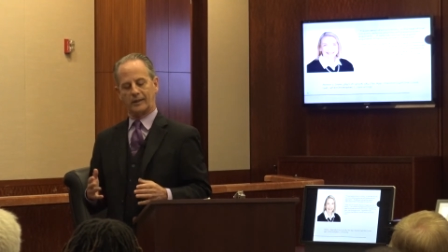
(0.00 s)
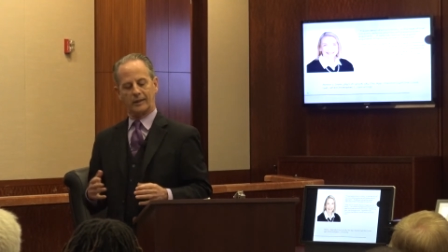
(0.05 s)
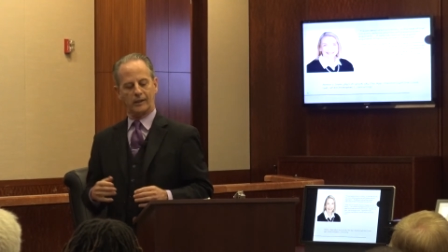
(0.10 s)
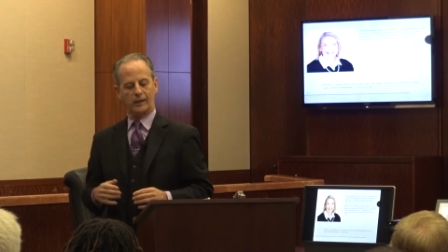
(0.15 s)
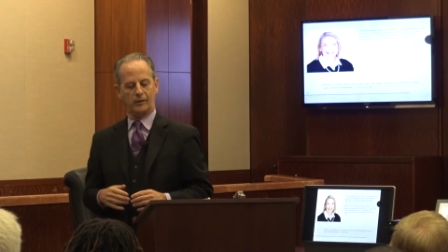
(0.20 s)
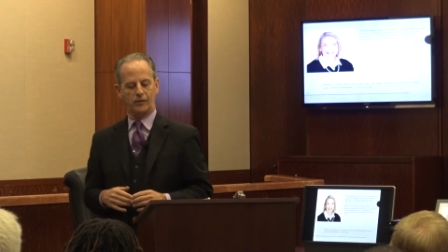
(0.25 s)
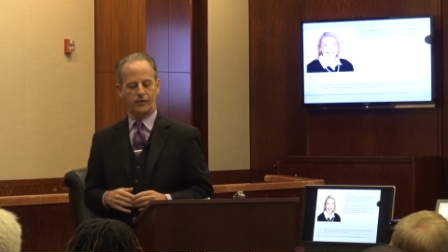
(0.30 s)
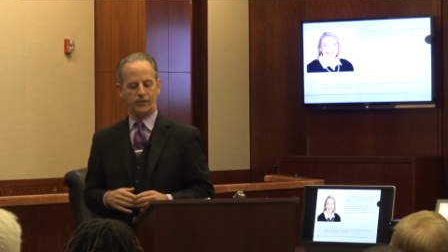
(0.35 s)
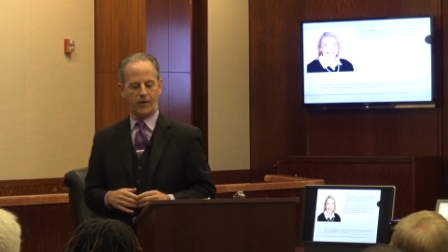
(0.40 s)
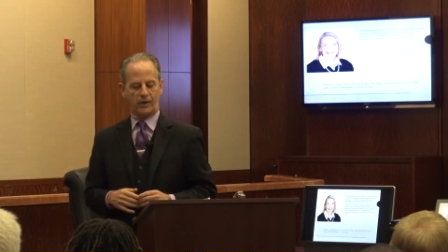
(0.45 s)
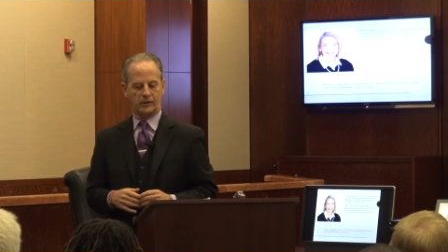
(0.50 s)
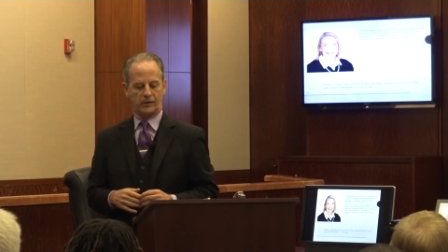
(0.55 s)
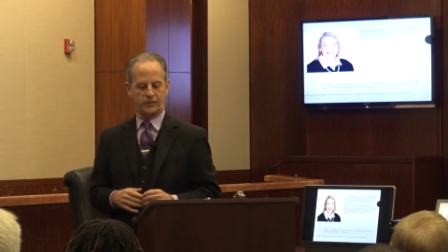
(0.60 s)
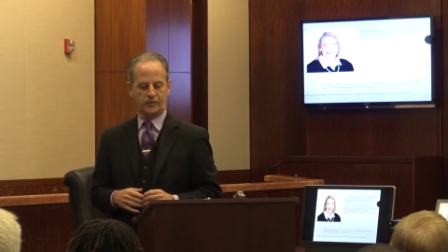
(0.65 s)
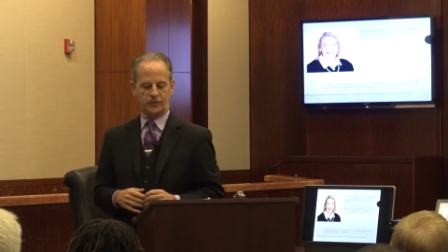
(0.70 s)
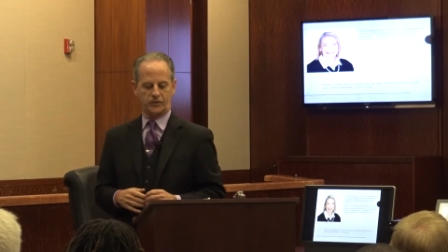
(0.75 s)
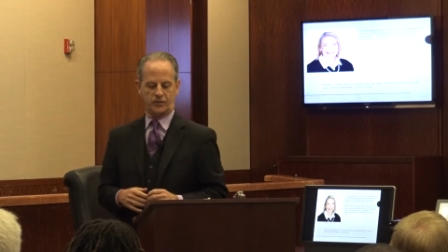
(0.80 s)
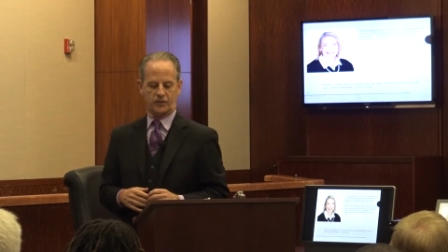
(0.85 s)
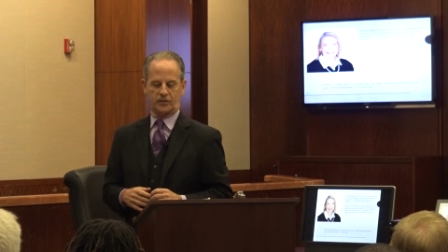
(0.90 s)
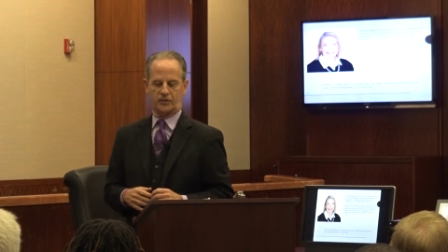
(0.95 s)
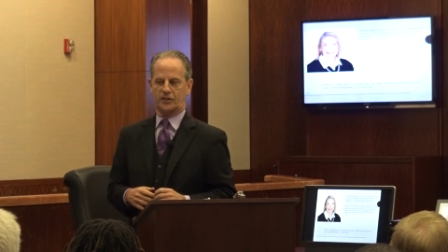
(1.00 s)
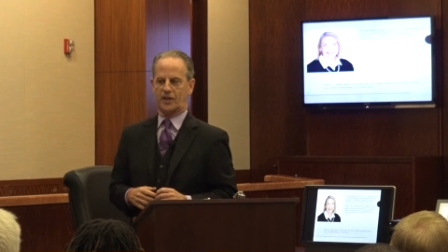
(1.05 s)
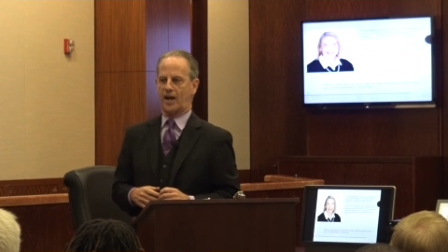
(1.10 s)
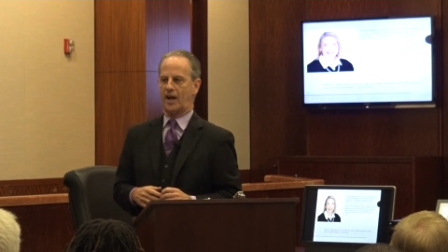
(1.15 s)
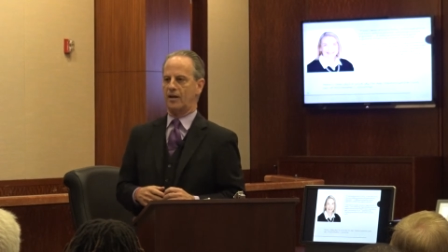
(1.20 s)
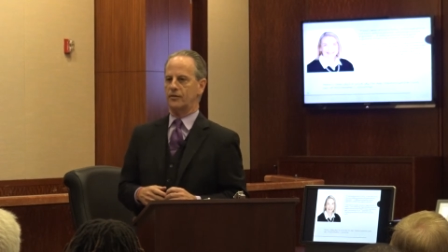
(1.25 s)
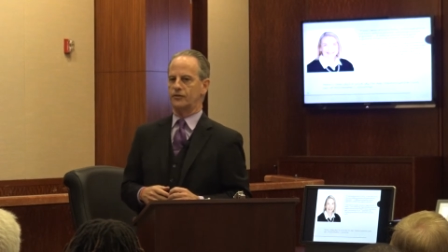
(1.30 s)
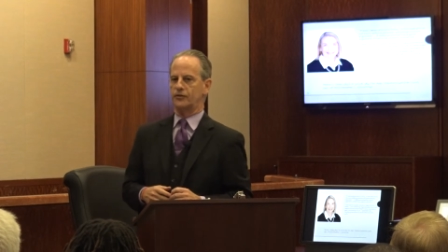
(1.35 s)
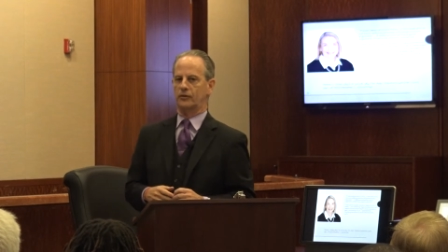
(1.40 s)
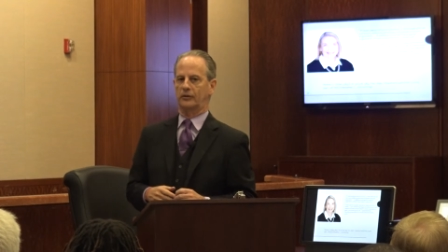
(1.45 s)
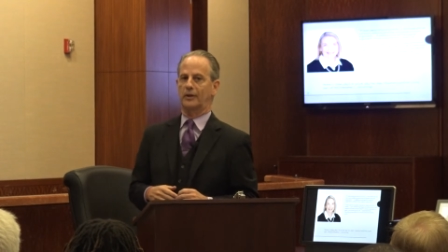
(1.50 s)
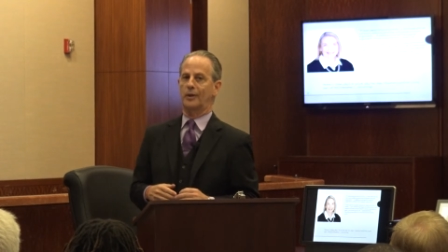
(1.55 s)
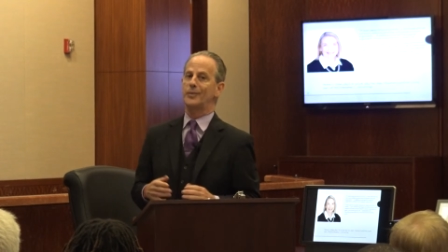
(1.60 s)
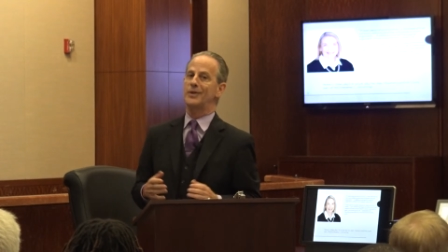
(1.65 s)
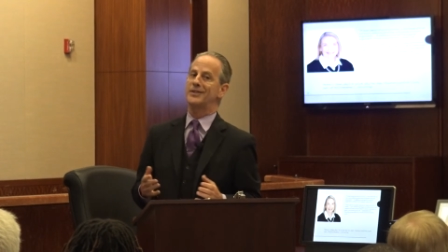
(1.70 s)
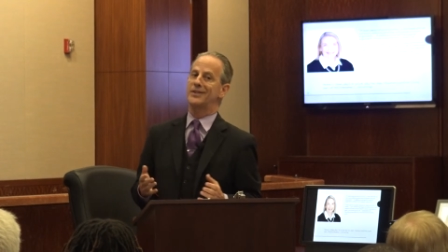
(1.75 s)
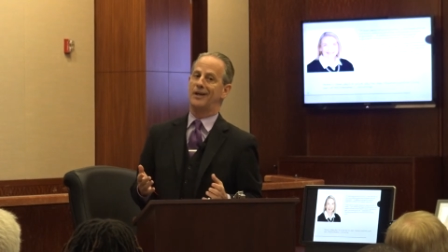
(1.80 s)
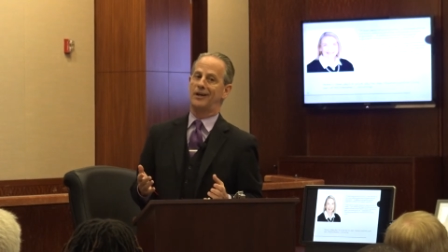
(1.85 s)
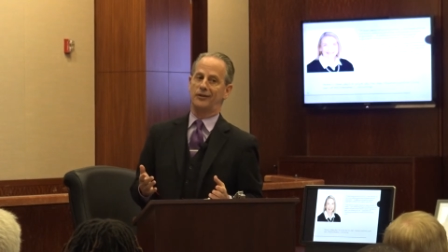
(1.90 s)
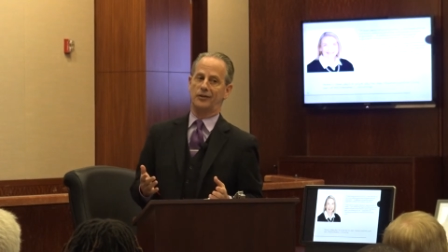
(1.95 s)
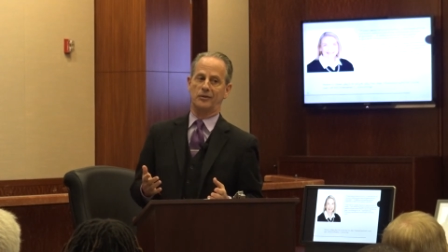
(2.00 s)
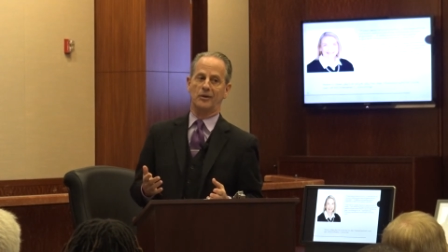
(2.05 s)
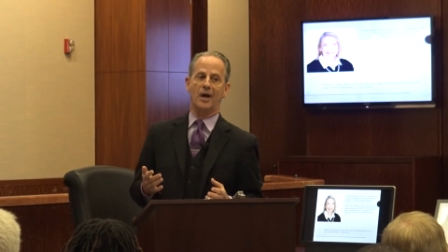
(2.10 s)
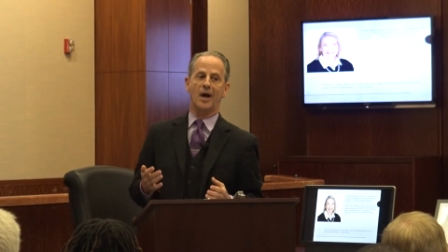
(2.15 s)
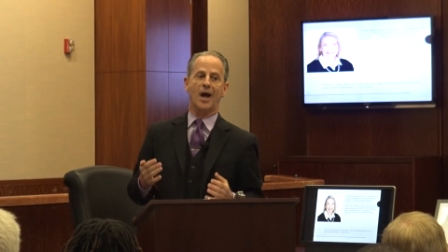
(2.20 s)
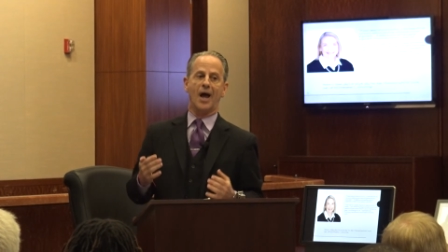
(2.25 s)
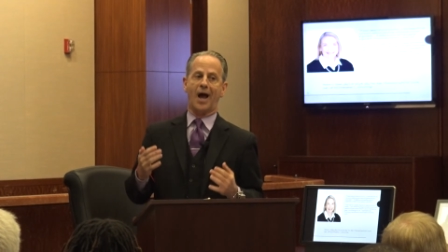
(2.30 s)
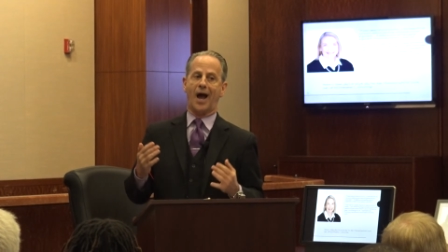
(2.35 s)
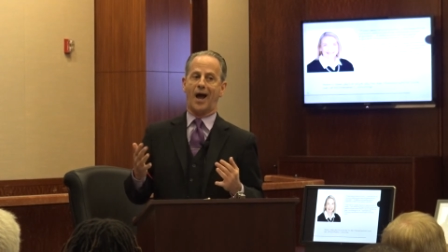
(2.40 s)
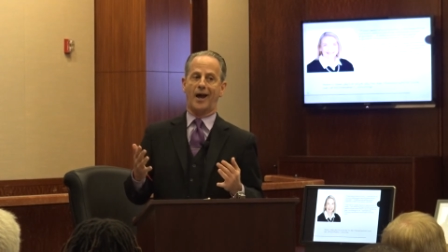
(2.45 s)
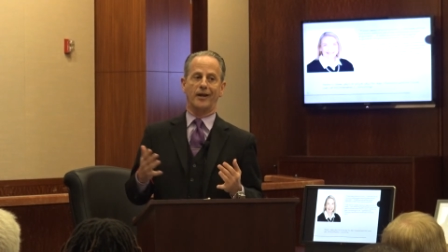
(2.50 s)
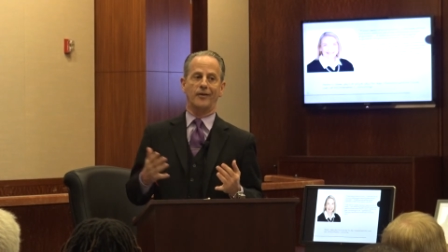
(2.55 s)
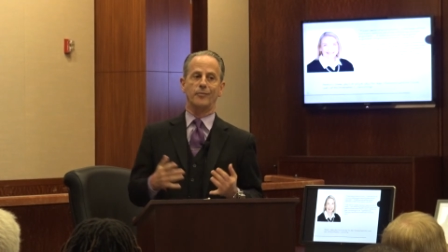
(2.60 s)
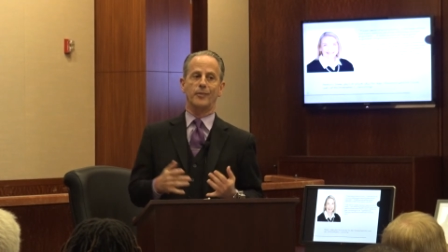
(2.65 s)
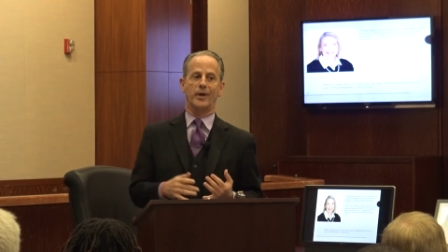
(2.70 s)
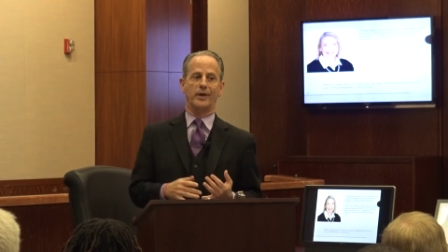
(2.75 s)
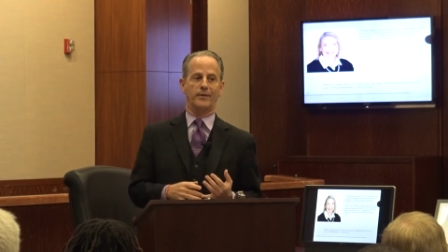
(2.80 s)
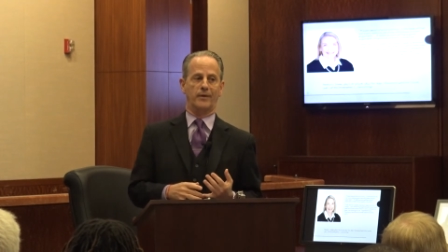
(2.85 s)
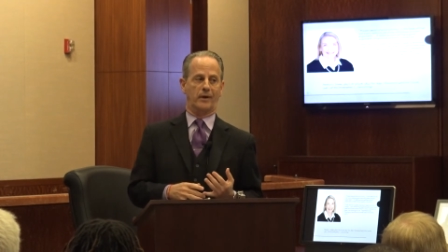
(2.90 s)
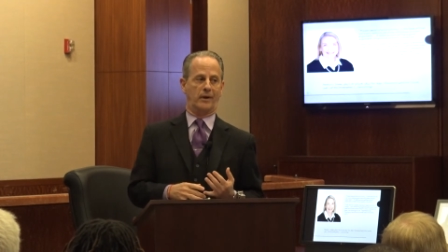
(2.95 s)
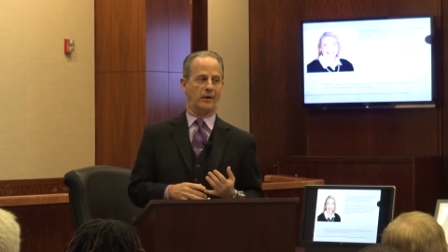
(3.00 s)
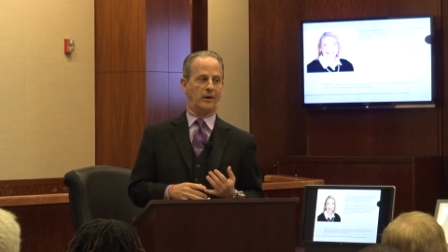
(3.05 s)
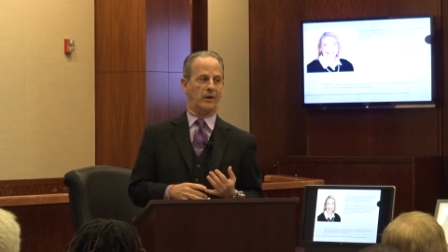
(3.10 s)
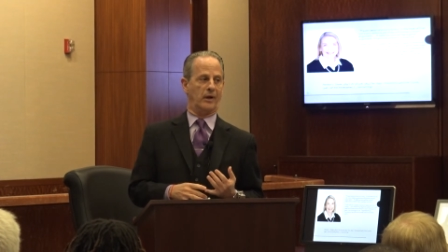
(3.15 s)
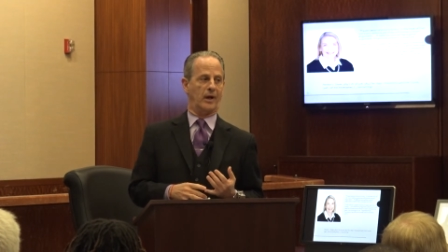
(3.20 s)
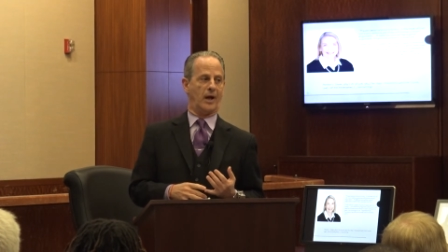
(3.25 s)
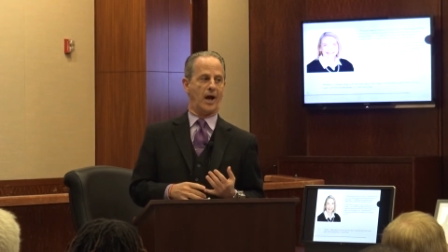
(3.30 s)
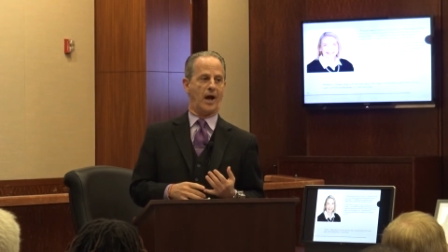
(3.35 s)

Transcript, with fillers: Ineffective assistance of counsel. Let me tell you, I have been there.